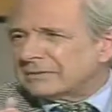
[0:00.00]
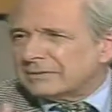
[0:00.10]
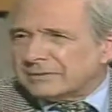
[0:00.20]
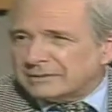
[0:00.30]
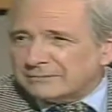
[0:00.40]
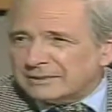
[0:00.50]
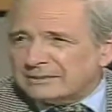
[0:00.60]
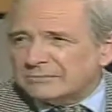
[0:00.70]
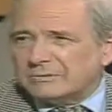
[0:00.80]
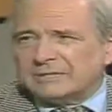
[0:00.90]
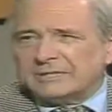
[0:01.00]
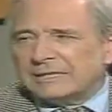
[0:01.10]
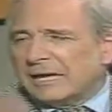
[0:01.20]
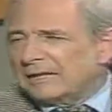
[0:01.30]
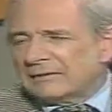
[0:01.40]
or is it really dualistic,
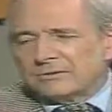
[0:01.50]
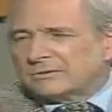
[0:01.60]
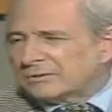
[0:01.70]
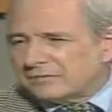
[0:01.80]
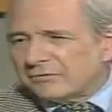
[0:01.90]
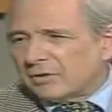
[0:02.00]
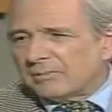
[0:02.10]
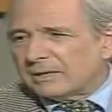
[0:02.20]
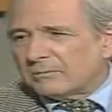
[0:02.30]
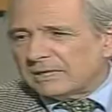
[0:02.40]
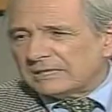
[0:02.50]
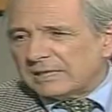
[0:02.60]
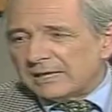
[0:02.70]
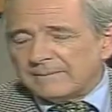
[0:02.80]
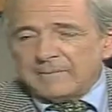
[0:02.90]
those will just fall by the
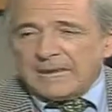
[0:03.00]
wayside.